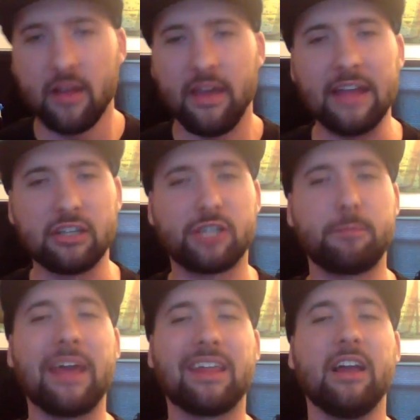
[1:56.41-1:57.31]
and
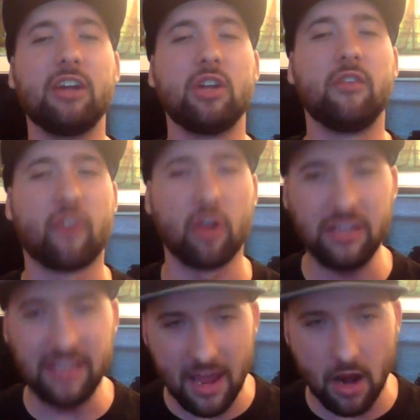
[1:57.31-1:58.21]
speculation for
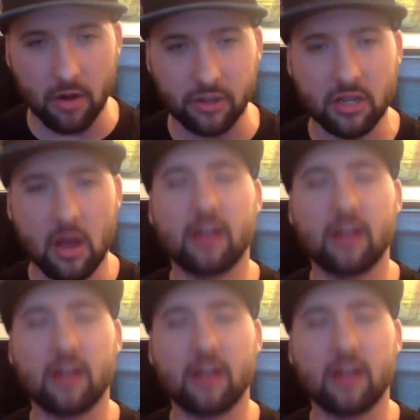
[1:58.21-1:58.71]
years